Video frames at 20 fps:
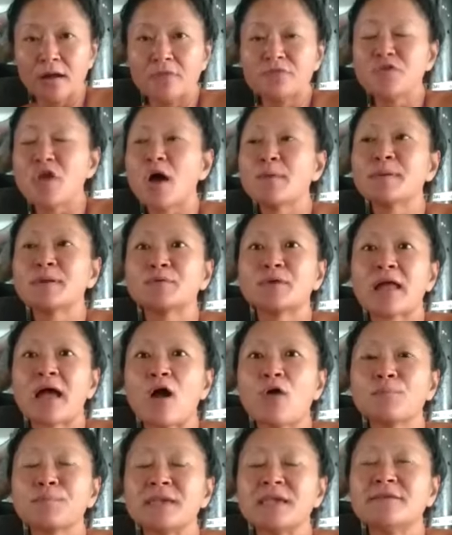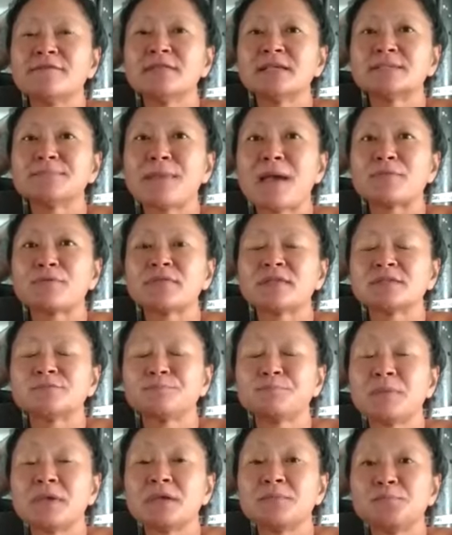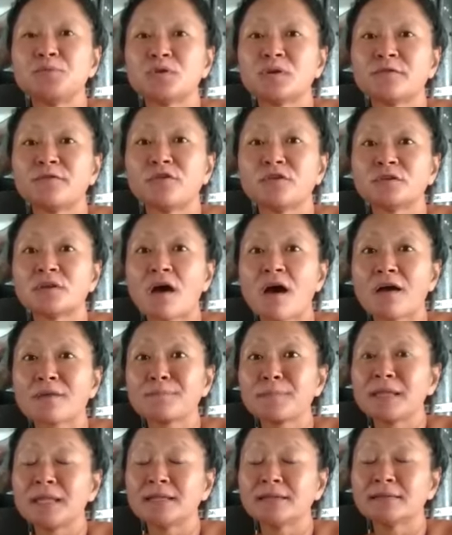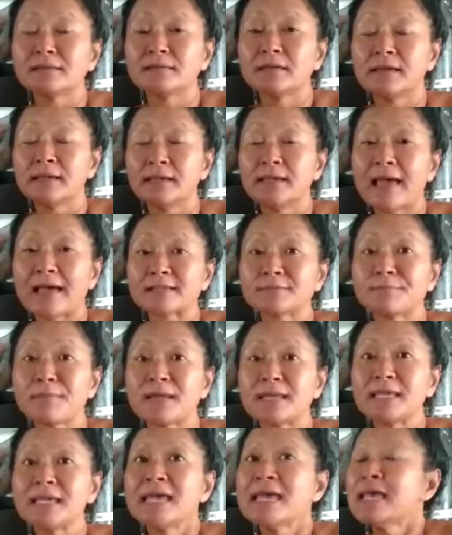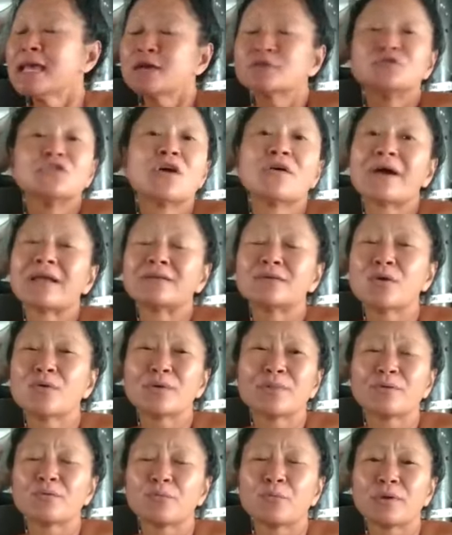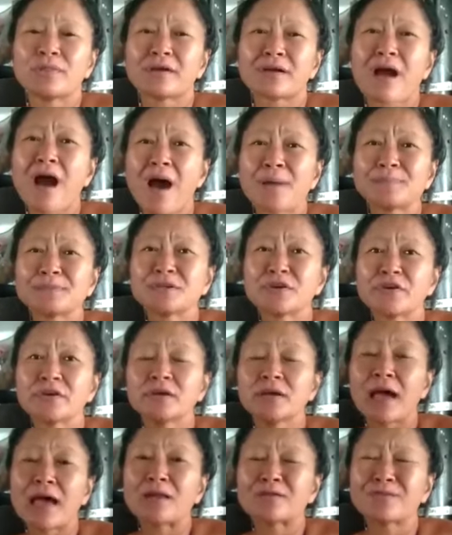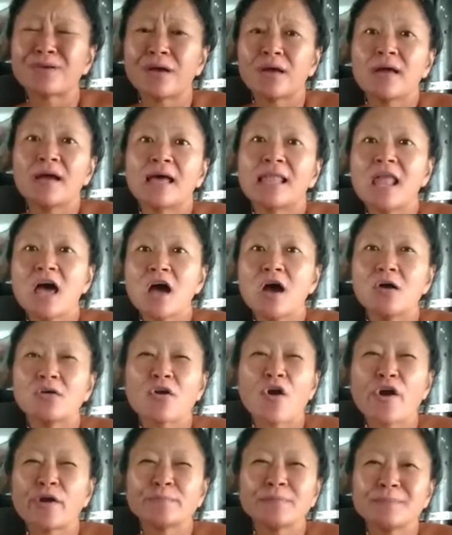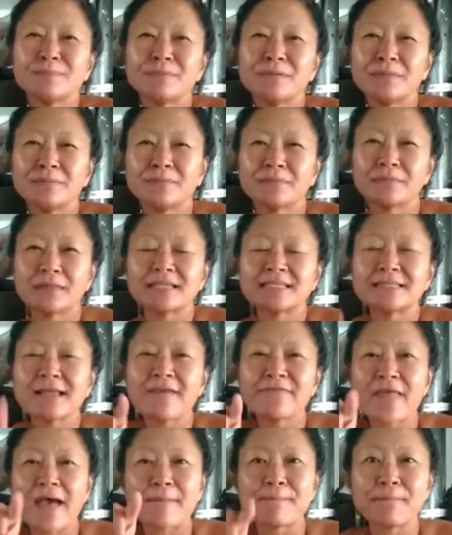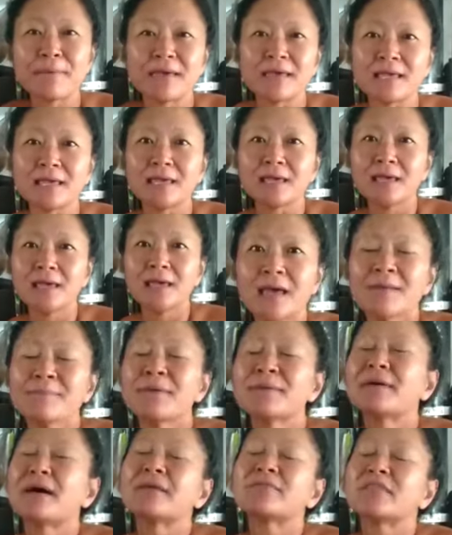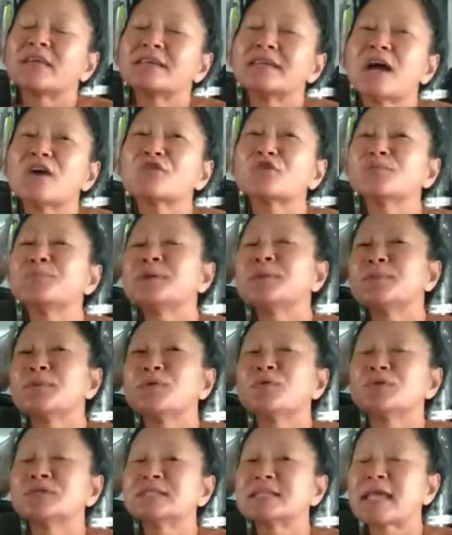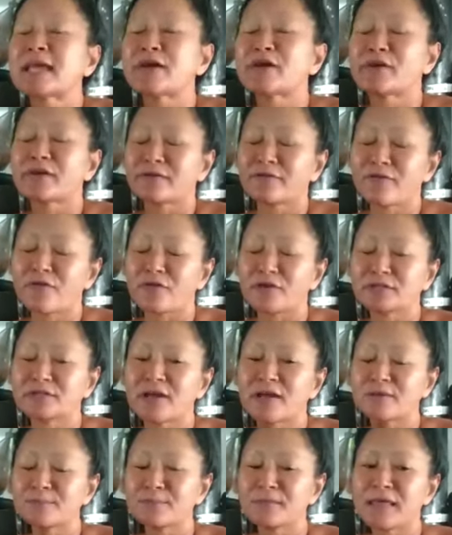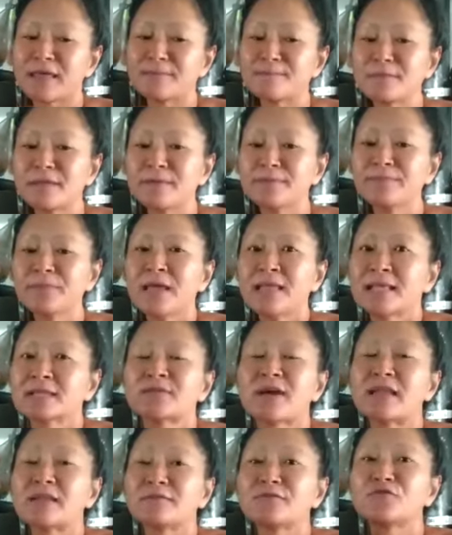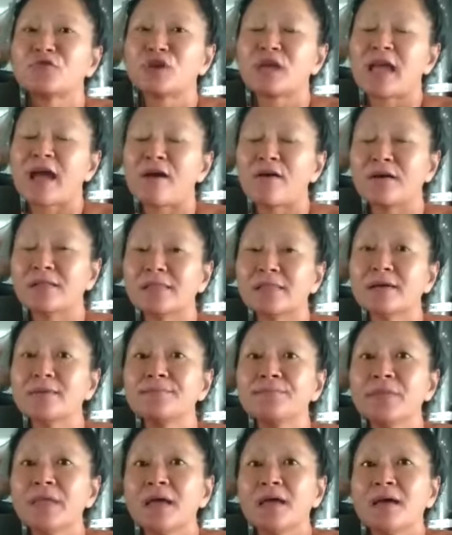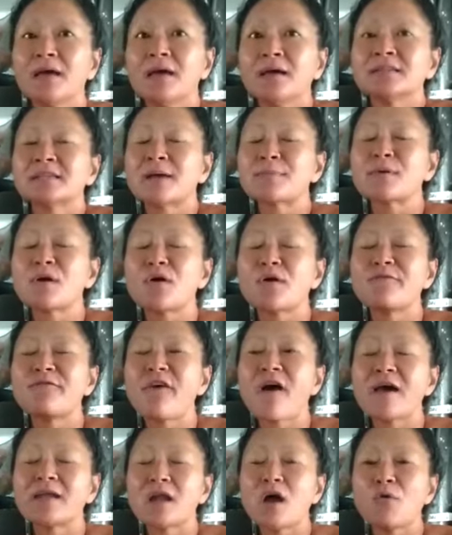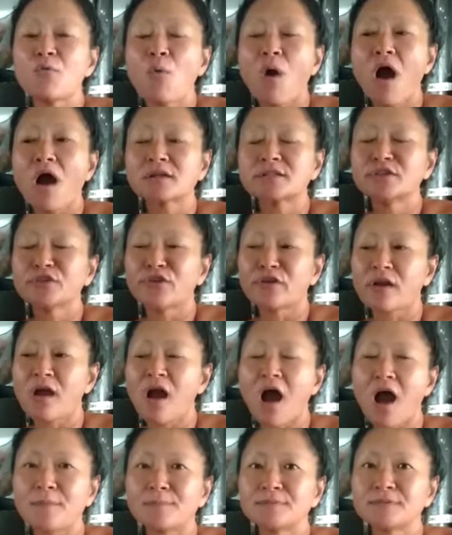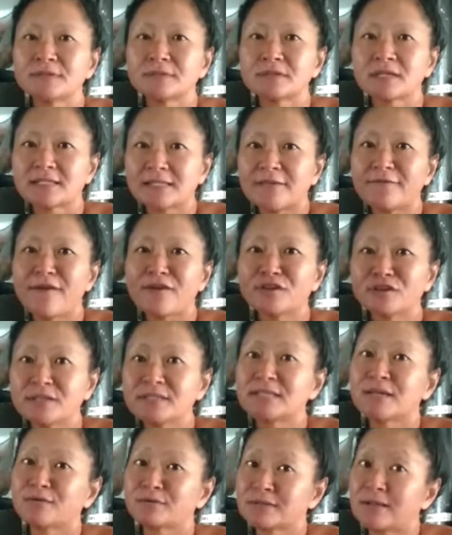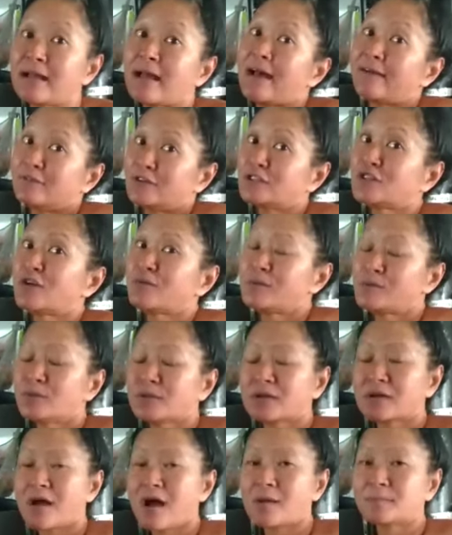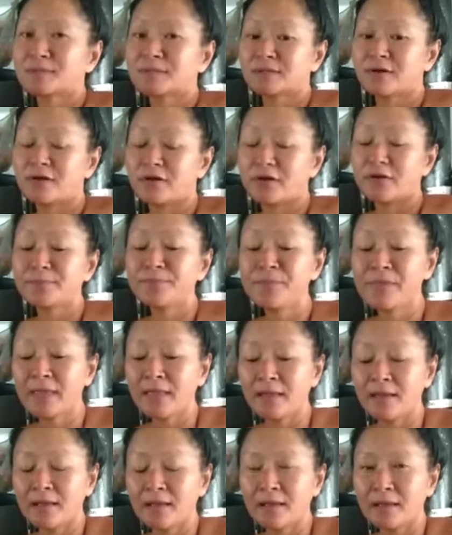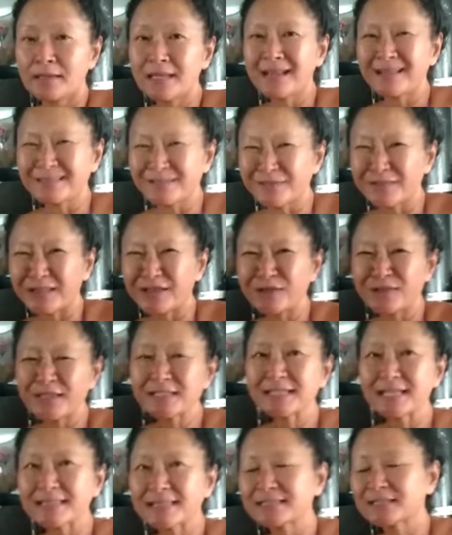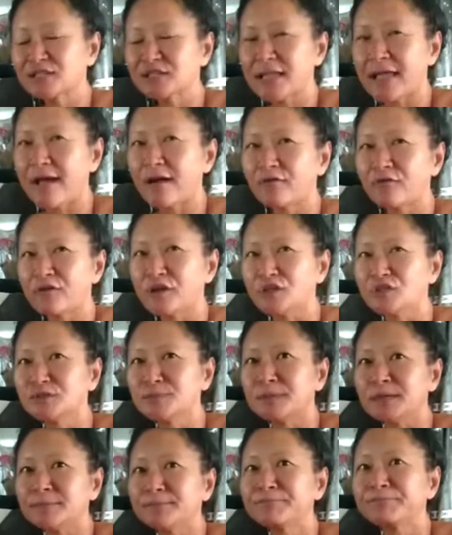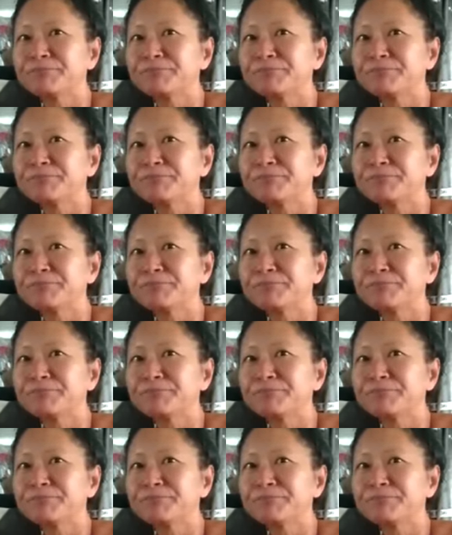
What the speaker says: Nobody would help me. Even this man with this big, beautiful dog, meaning he has money. He has no, I don't know where the cops are. I don't know. Hello, Carmen. It's not that big. But the younger people were scared, of course, so I don't blame them. That's why I didn't freak out on them. So I went, fine, I'll walk to the cops. Eventually, someone's going to have to show me where the cops are. You know, so little things like this just outrage me.